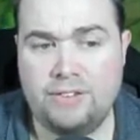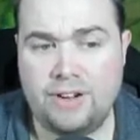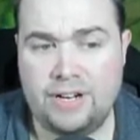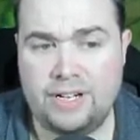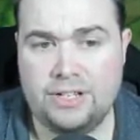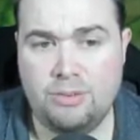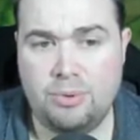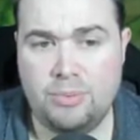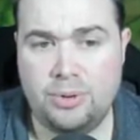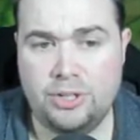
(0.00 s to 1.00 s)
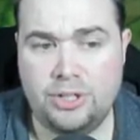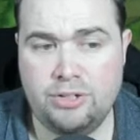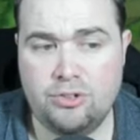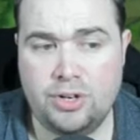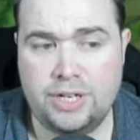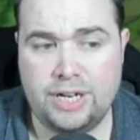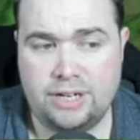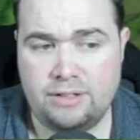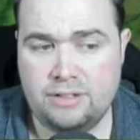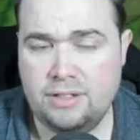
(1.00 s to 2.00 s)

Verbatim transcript: around it. There's no point putting a church around here,